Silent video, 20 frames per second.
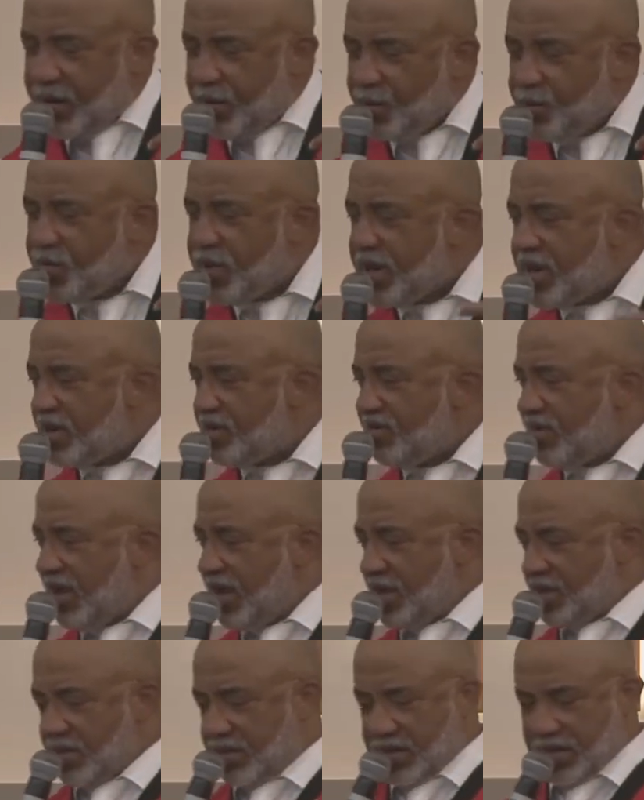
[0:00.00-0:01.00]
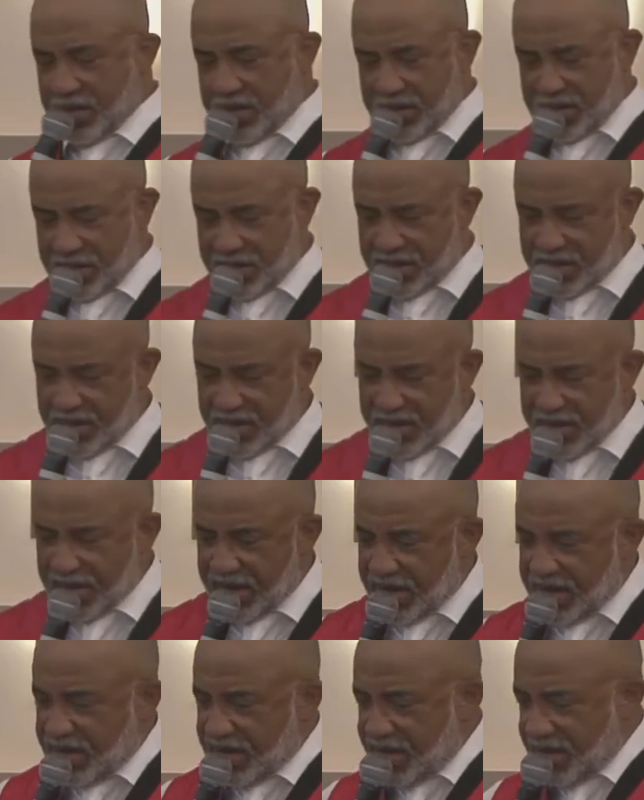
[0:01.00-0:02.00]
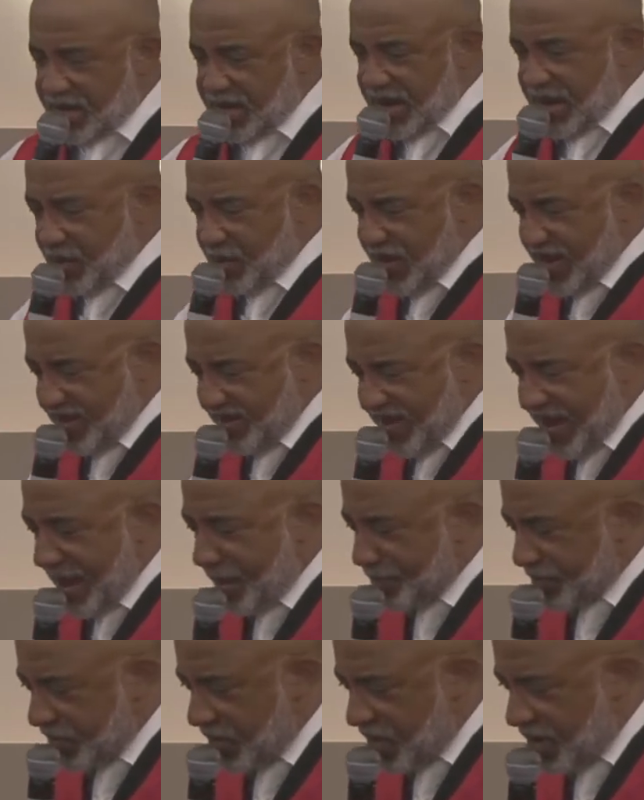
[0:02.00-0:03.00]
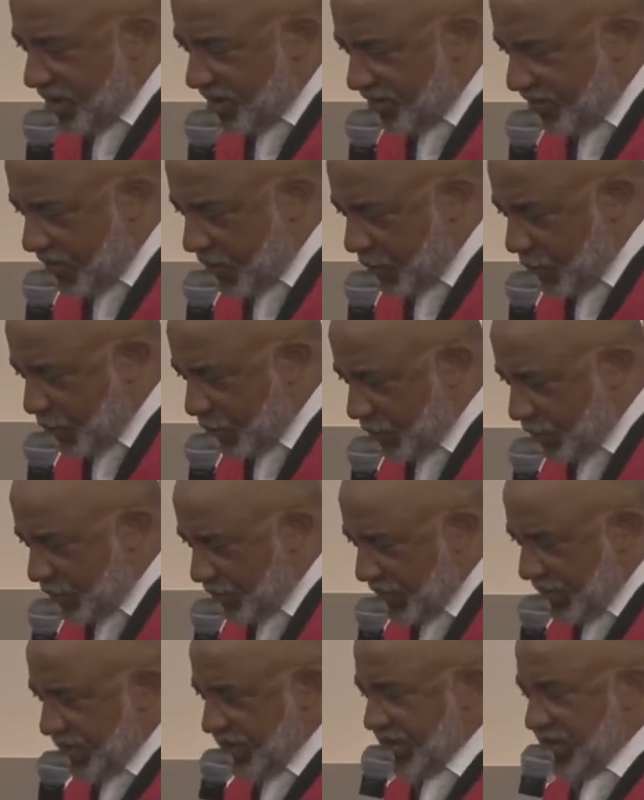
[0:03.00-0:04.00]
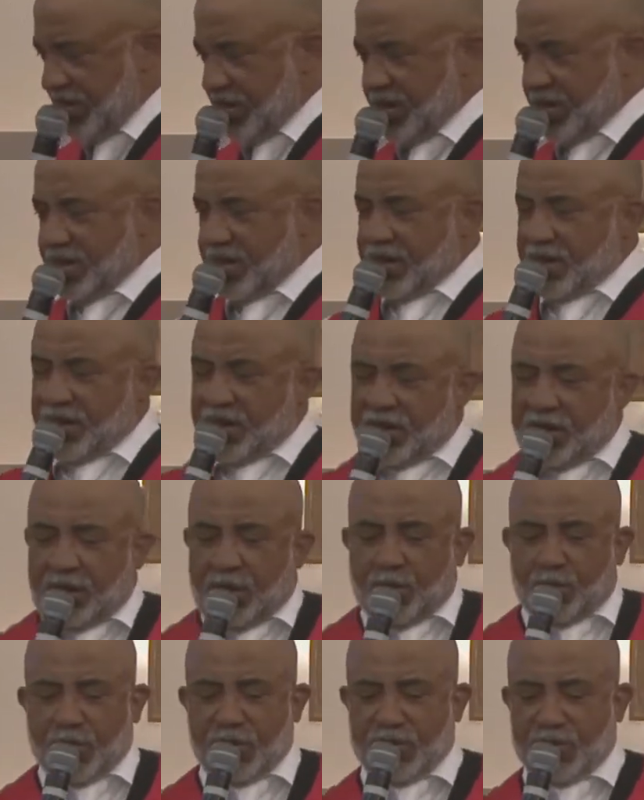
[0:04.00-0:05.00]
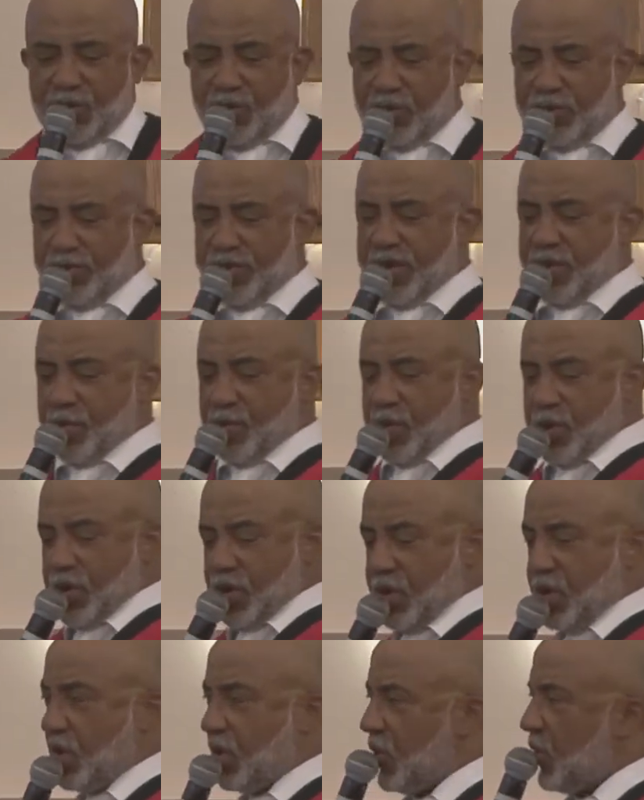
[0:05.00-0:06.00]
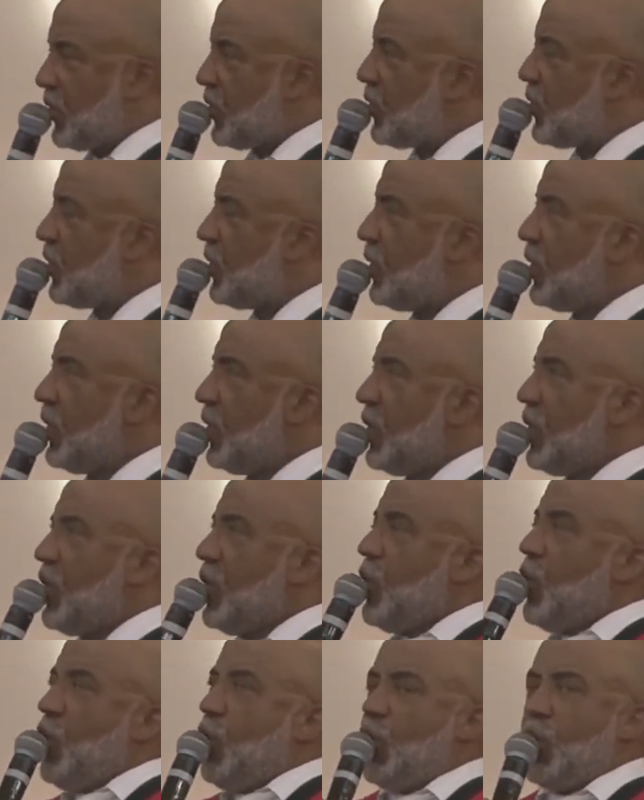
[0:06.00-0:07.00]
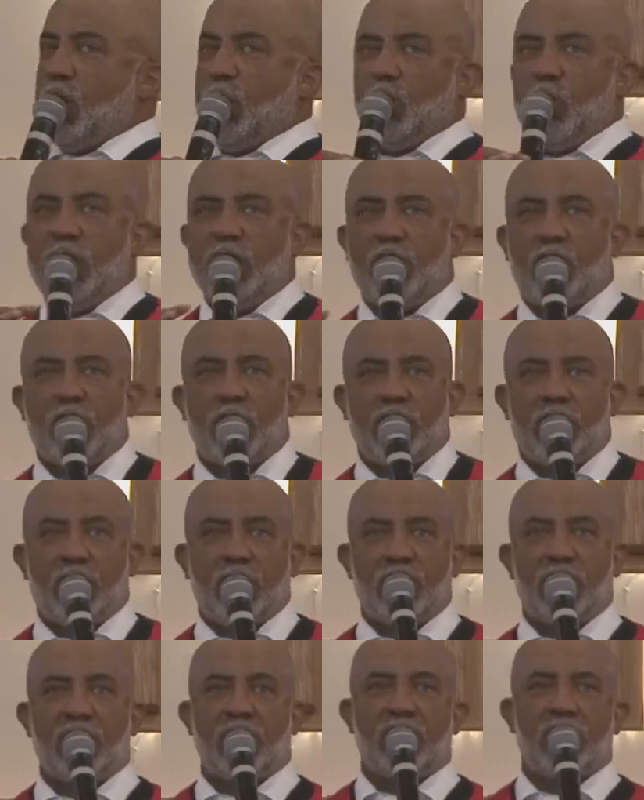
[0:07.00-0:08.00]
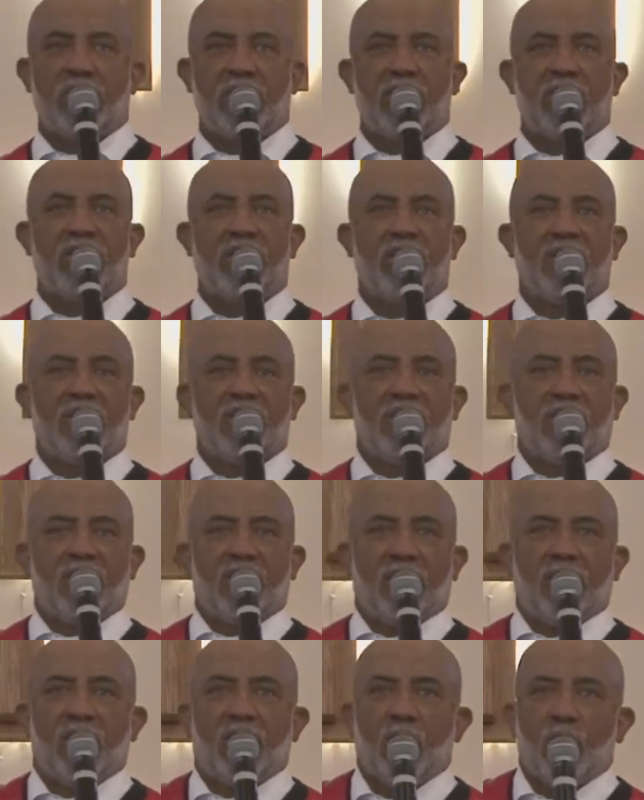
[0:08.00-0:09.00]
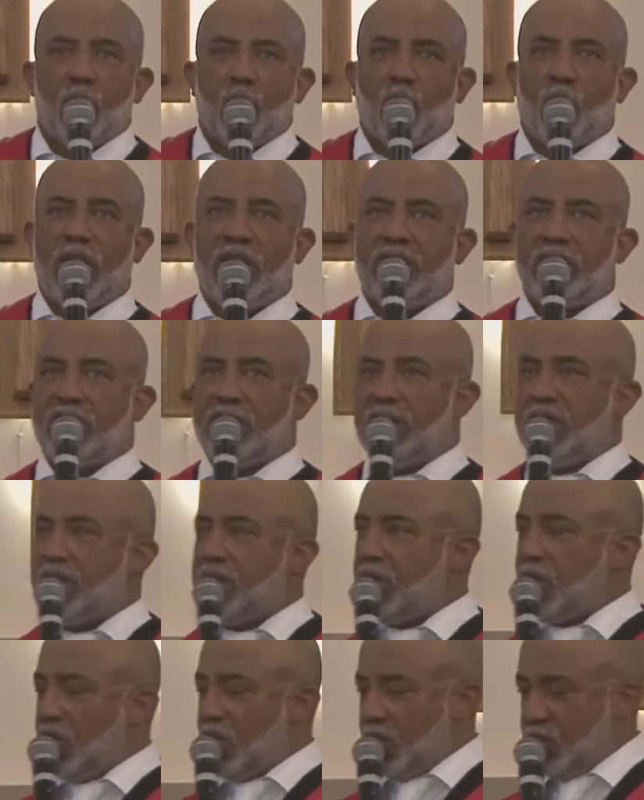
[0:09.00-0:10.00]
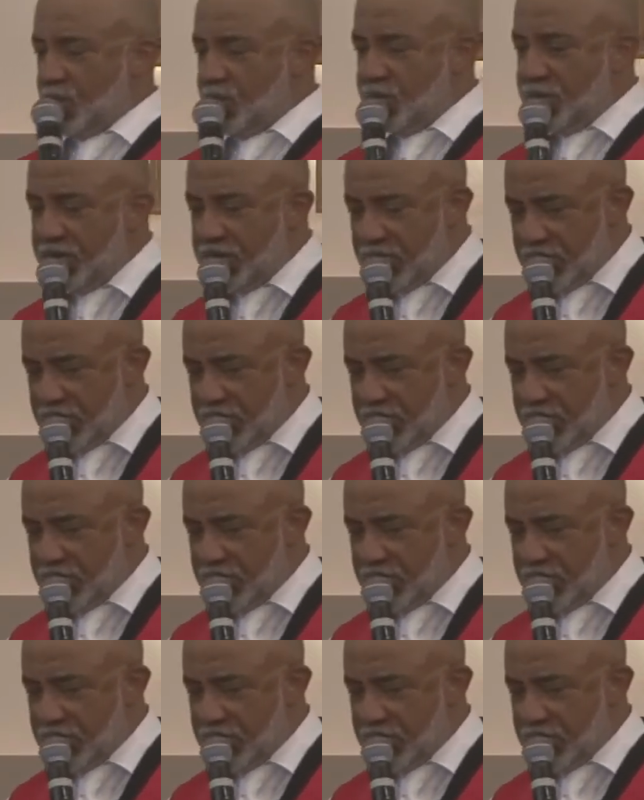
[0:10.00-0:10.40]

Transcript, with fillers: many of us and now we have apps on our phones. But you remember when we couldn't wait to get home